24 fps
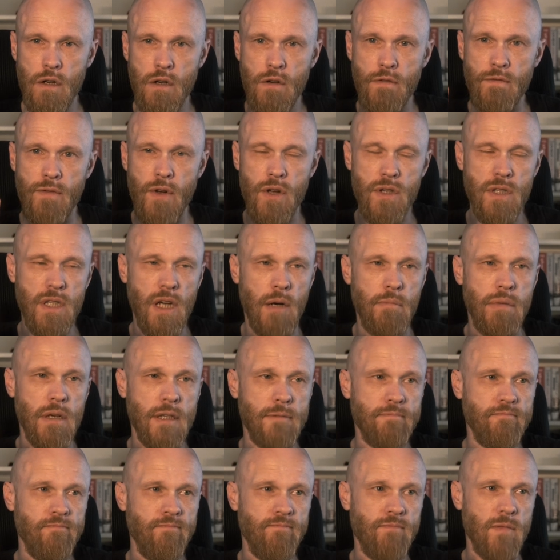First up,
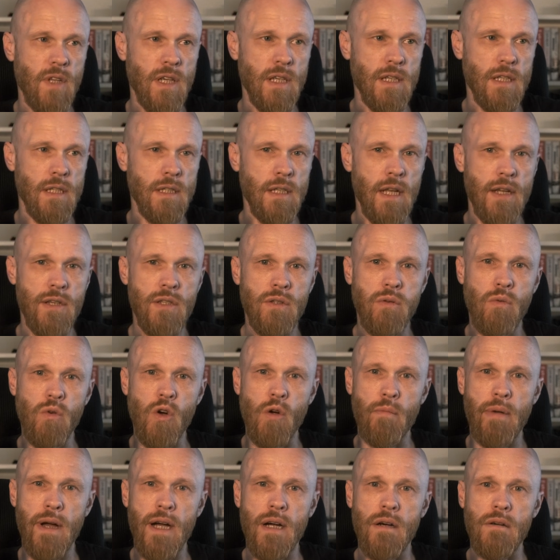let's talk
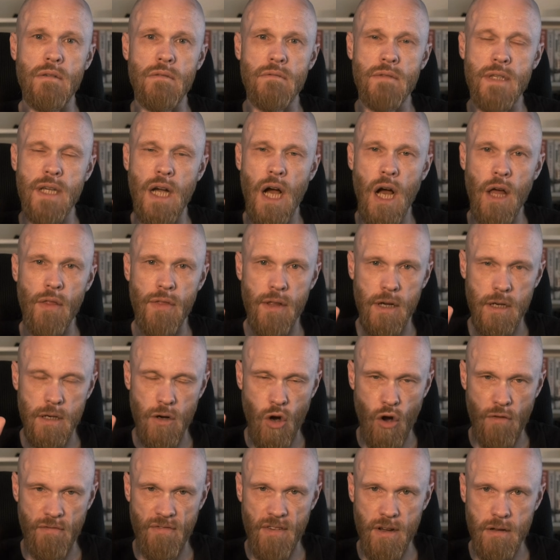about the other
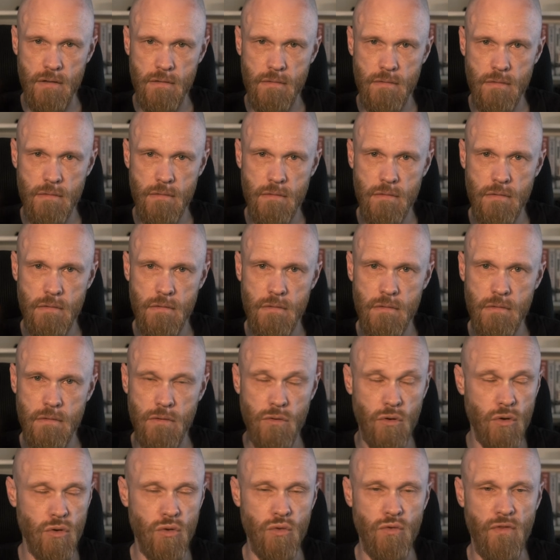Offa,
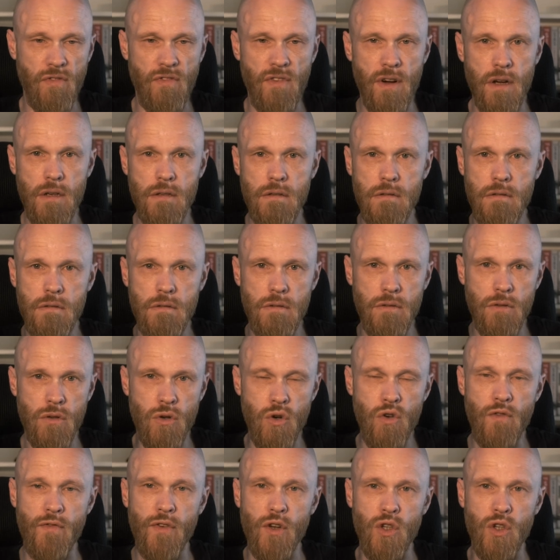Offa. Offa